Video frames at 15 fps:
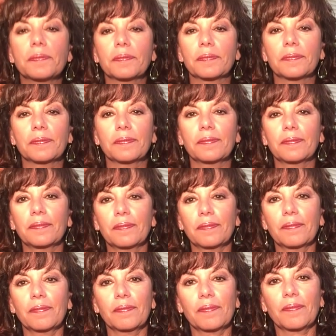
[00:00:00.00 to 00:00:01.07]

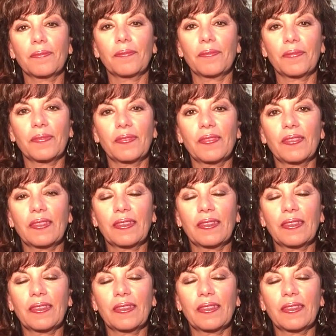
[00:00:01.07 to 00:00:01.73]
[no speech]